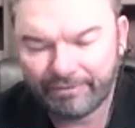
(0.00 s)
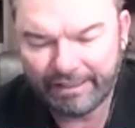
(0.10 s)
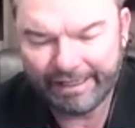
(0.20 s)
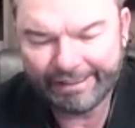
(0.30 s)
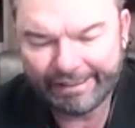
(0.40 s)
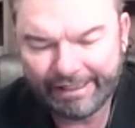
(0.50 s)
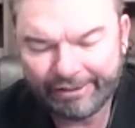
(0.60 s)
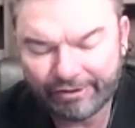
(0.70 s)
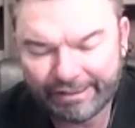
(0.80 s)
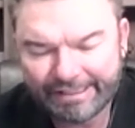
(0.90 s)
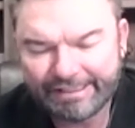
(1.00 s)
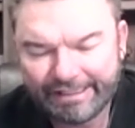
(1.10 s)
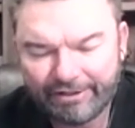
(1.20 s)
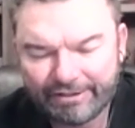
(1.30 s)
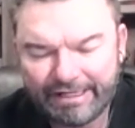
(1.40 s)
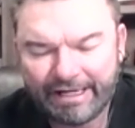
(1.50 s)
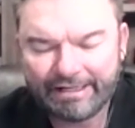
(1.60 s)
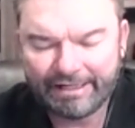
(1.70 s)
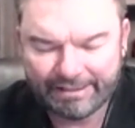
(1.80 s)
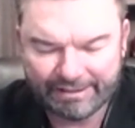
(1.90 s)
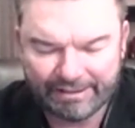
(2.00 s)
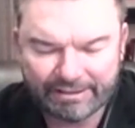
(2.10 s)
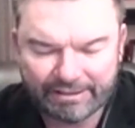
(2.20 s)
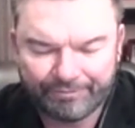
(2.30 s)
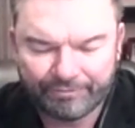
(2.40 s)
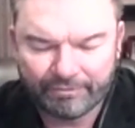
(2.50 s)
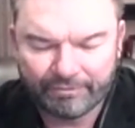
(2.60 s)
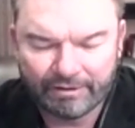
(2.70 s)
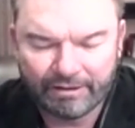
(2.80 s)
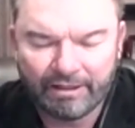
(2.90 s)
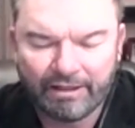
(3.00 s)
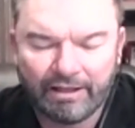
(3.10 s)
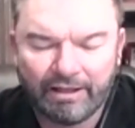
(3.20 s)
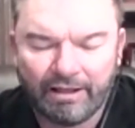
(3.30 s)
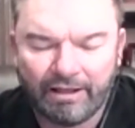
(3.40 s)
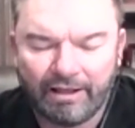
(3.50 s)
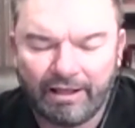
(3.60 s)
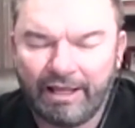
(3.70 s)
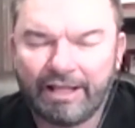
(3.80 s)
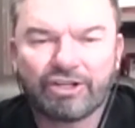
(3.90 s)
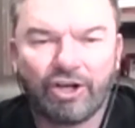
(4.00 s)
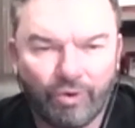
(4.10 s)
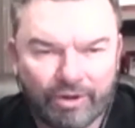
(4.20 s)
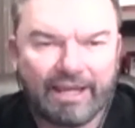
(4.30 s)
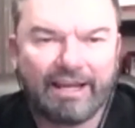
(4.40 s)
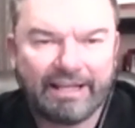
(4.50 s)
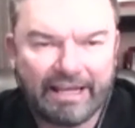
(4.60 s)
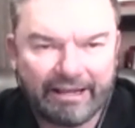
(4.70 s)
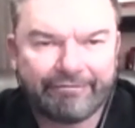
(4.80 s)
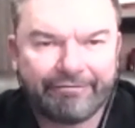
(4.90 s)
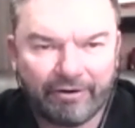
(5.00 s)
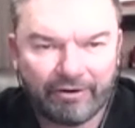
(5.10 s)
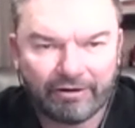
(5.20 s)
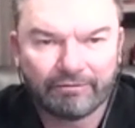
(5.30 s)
and you're listening here today, and it's this. It's okay to have fear,